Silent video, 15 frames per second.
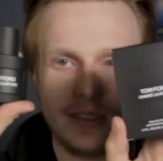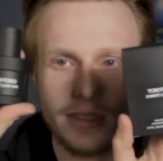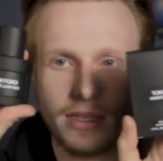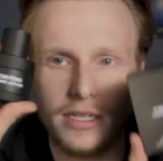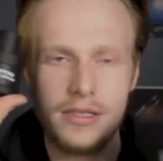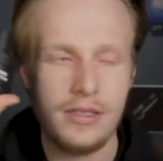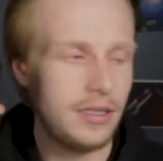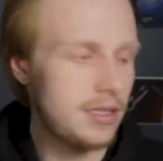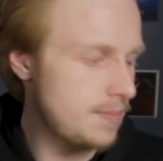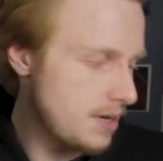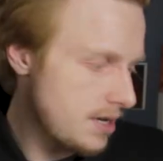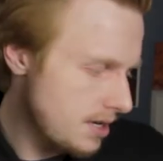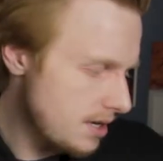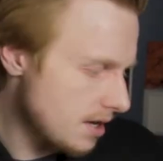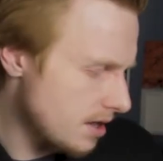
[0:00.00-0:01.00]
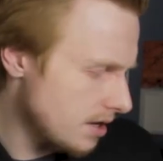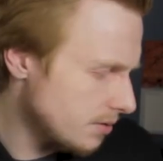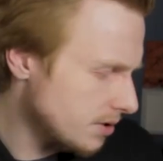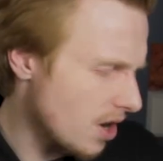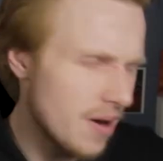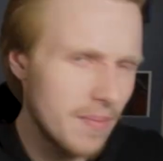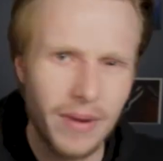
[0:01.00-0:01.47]
So this used to be, I think
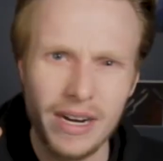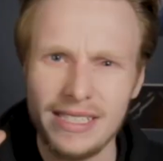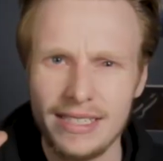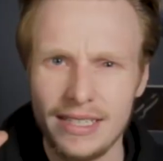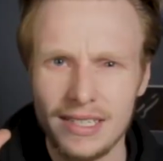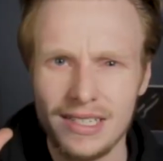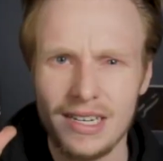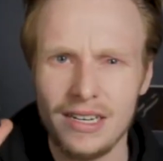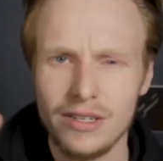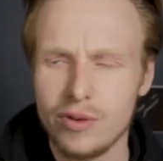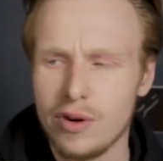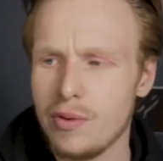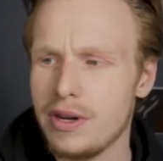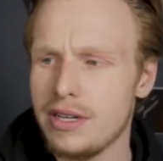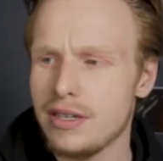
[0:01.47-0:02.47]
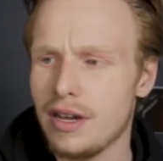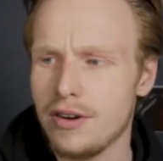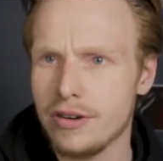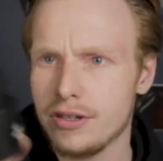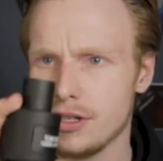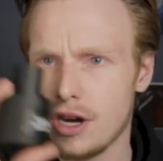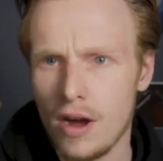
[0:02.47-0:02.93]
it was ombre 16 is what it was,
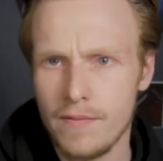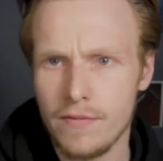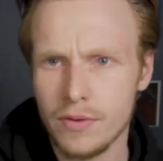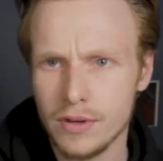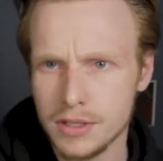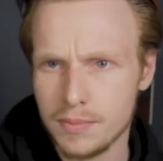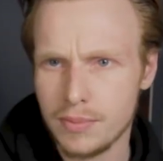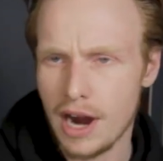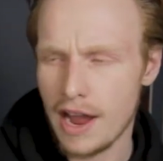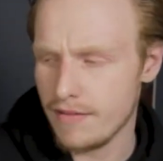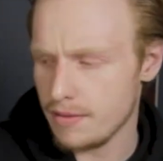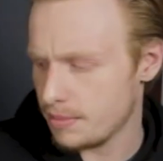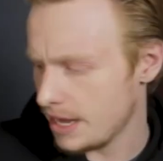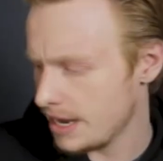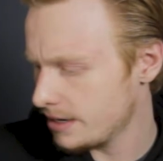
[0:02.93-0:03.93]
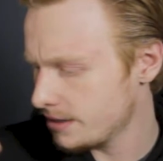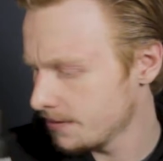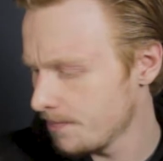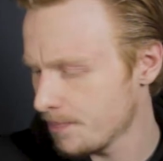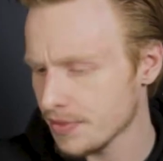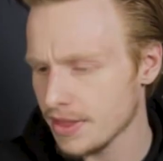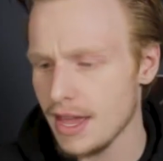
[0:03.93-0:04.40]
under Tom Ford's private blend
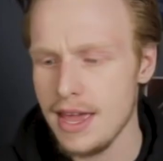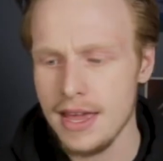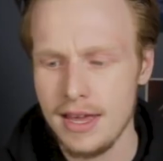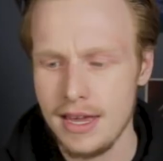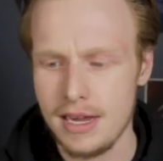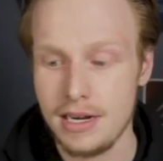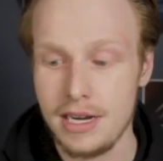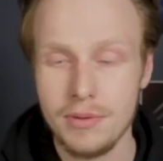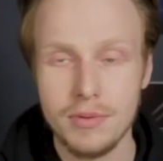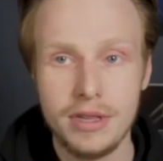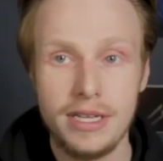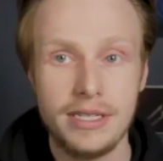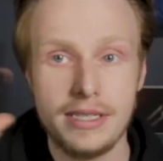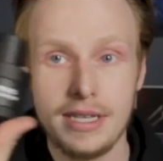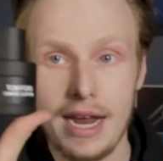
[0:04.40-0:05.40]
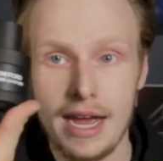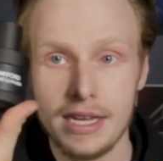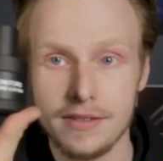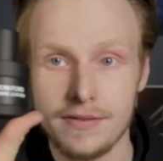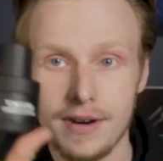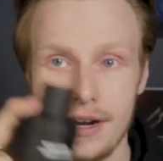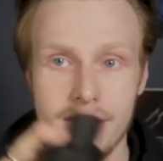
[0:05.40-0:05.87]
and he released it
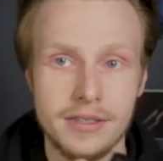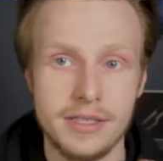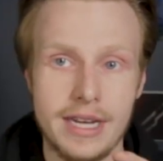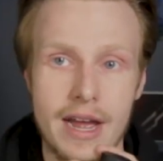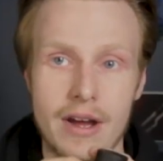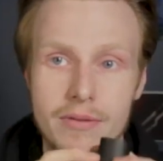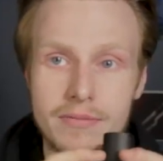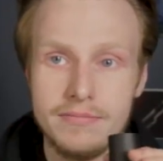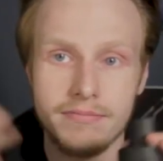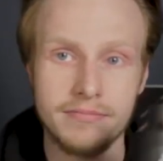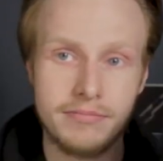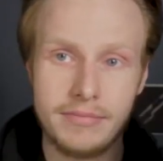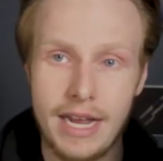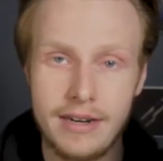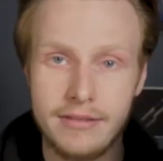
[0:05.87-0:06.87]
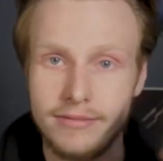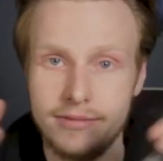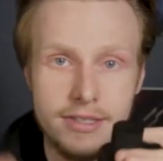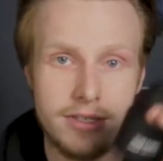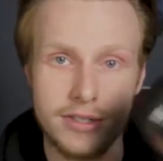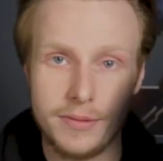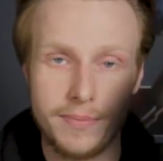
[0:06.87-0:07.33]
as a fragrance now that
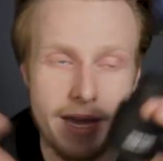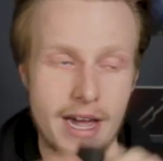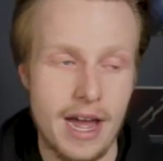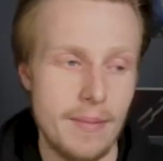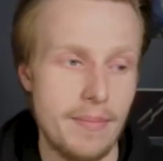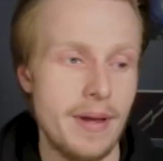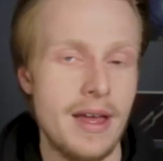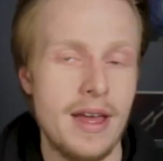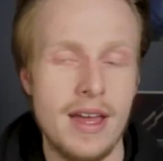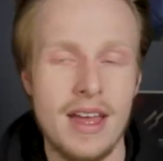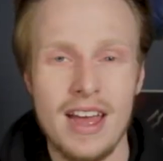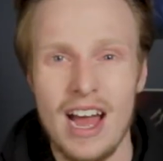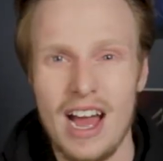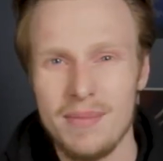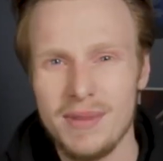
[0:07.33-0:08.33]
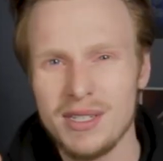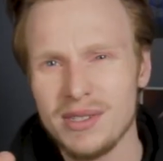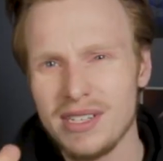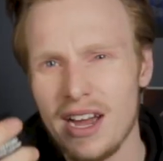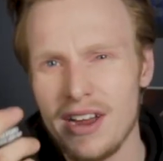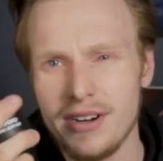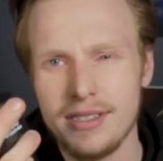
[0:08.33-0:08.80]
you can just pick up. Um, this
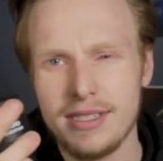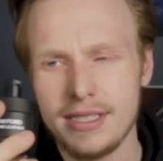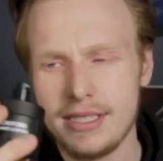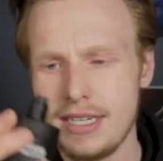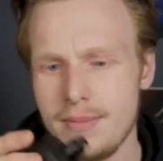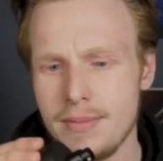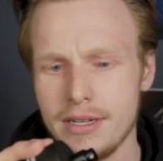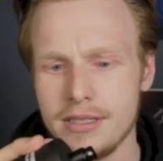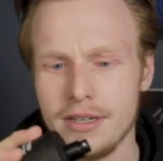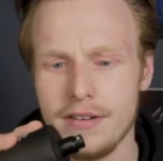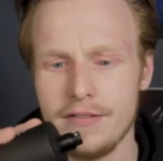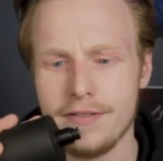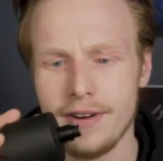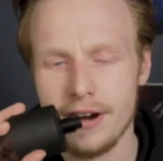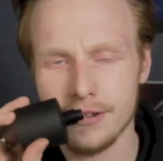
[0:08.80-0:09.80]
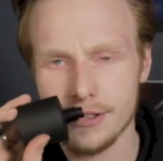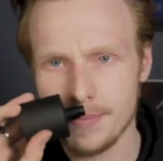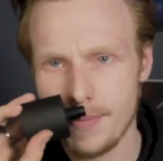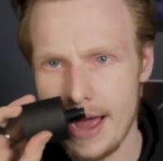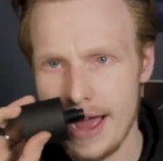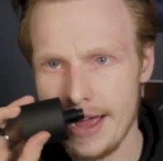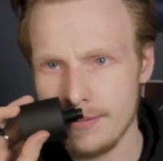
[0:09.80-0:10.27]
is 116 bucks on Fragrance
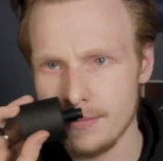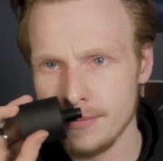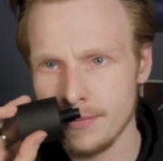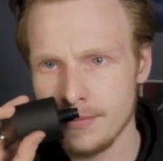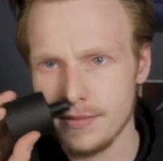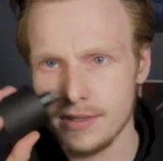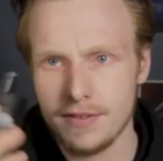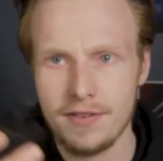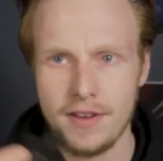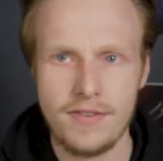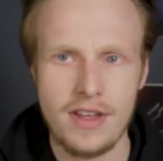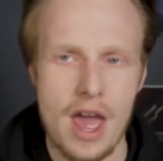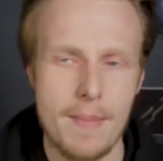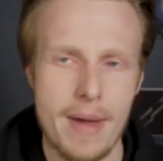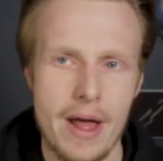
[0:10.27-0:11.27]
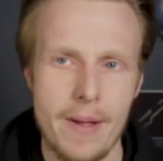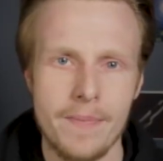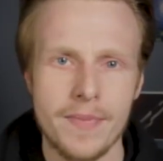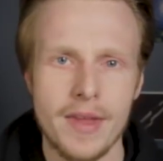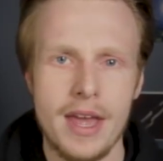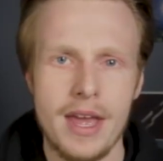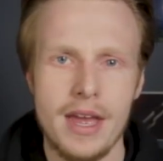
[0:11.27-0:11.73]
Buy. It's 50
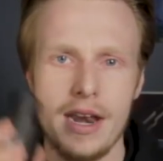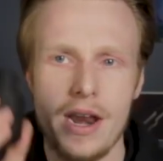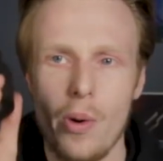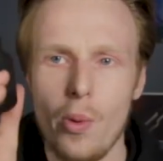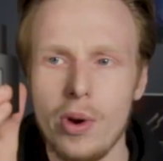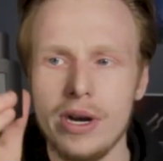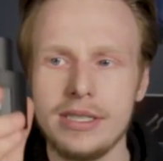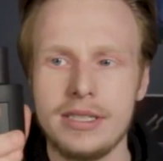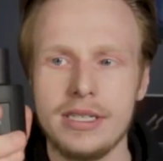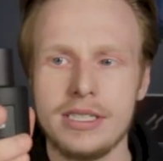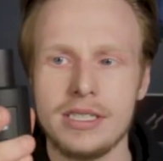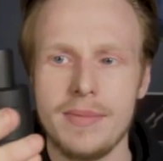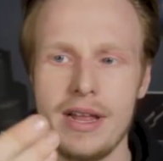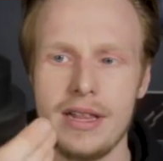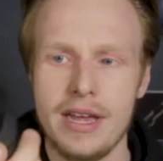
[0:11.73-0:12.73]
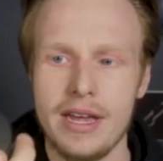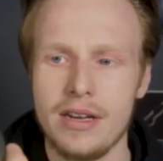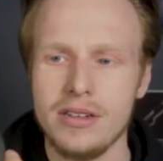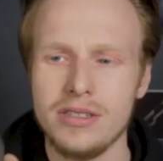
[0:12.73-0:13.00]
ml. Now, what does this smell like?